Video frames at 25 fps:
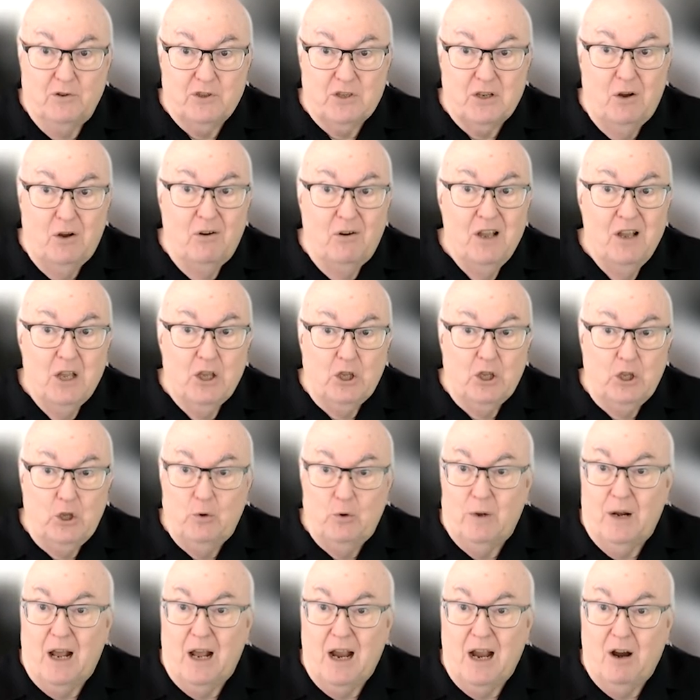So
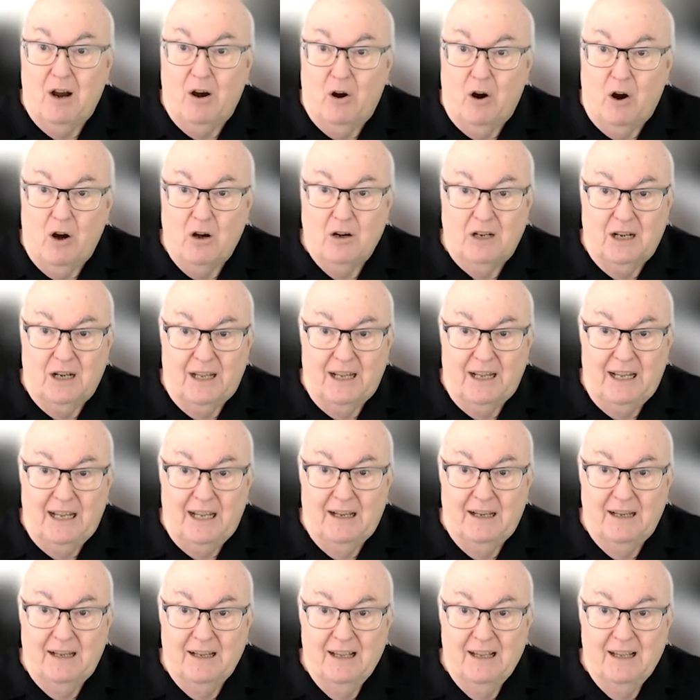you and I are hardly,